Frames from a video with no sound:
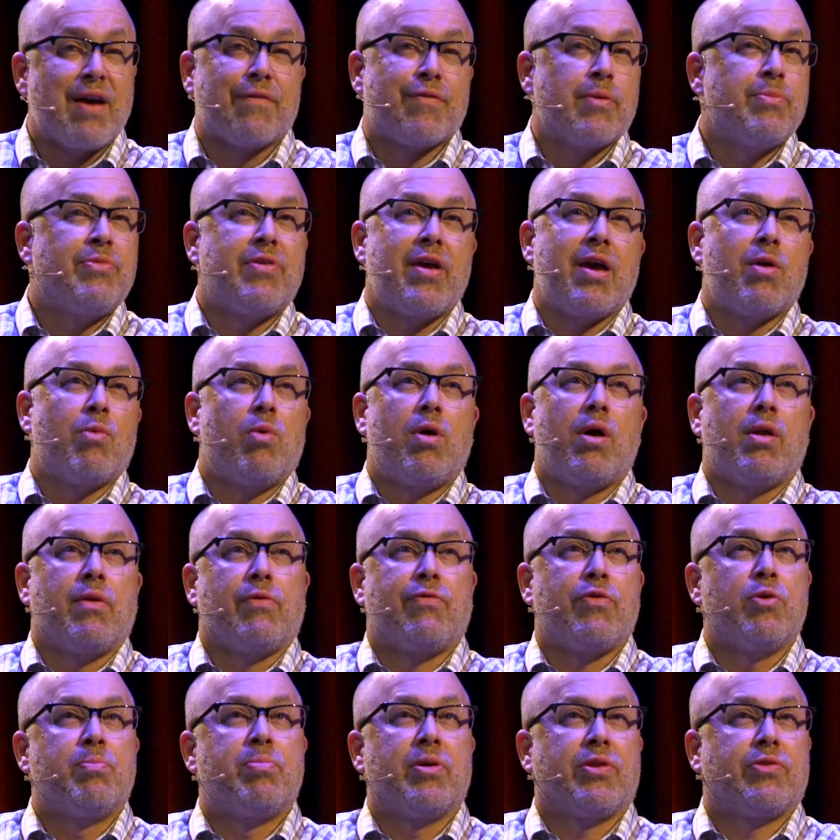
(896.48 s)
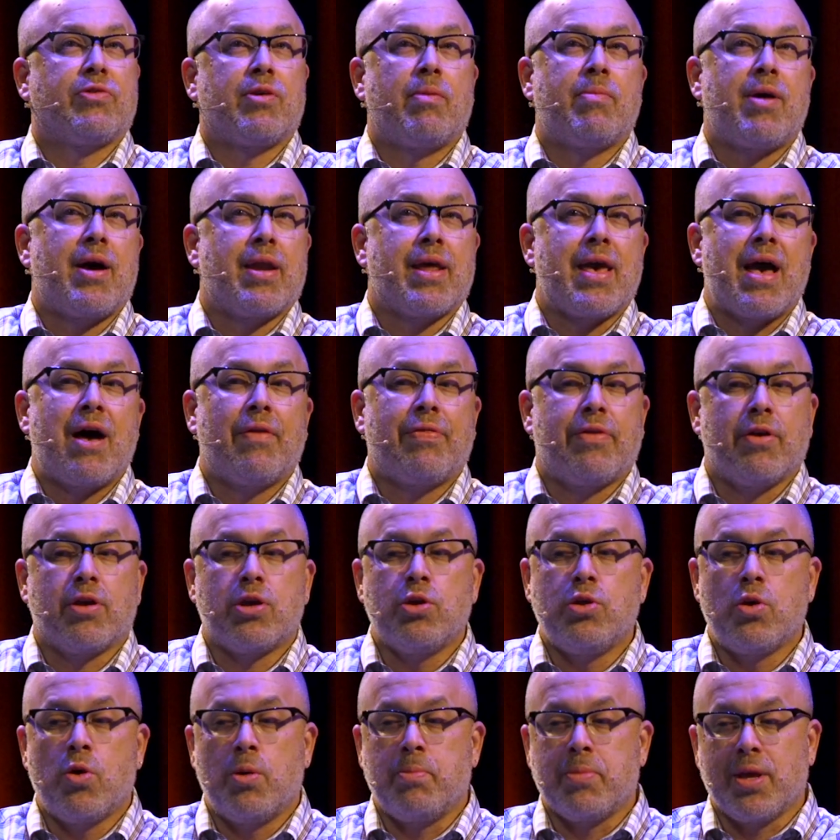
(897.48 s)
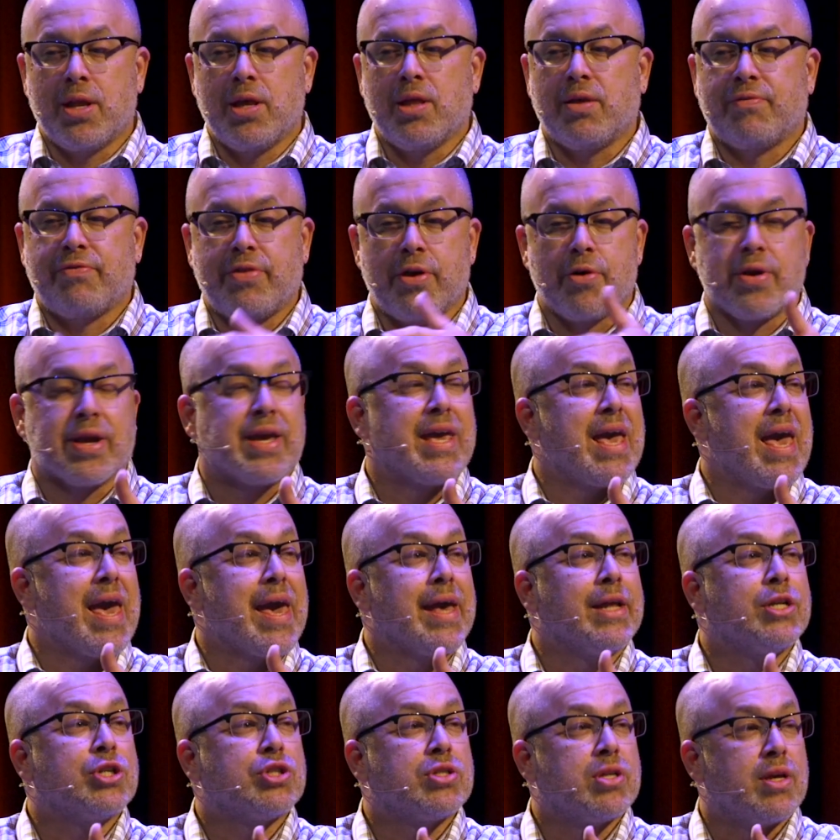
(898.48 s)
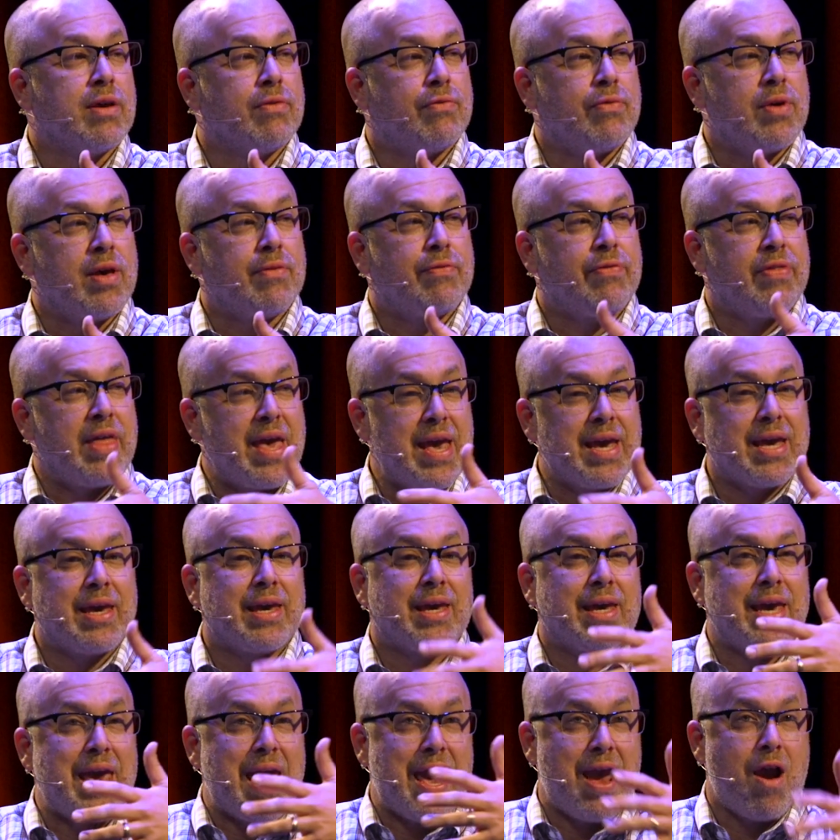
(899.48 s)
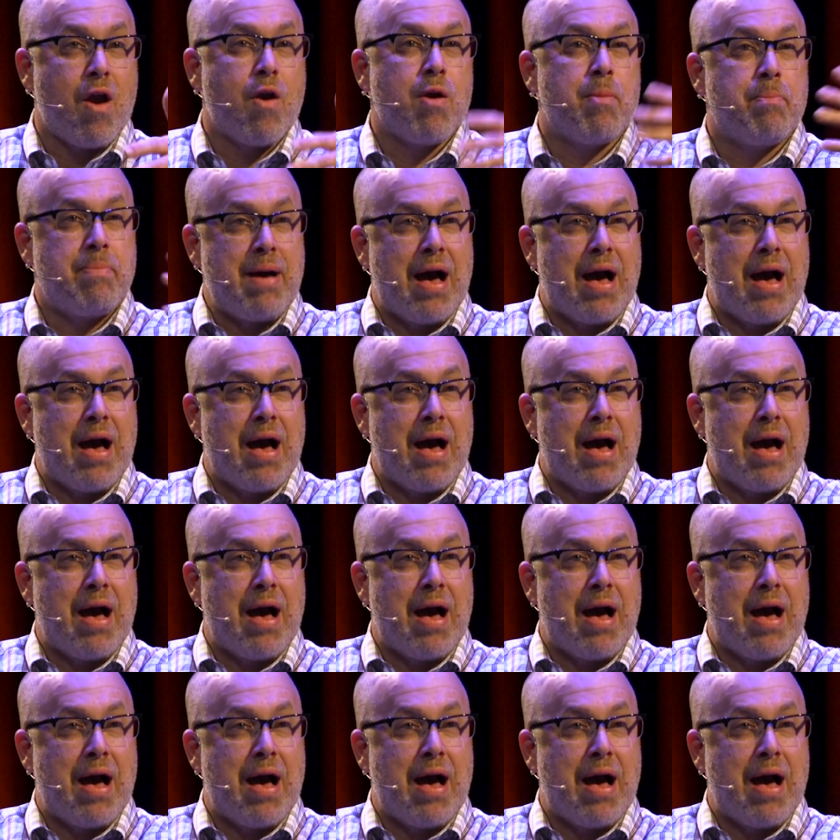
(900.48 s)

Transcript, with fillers: Yeah, from day one, if you put somebody out there, you know immediately if they're engaged, if they care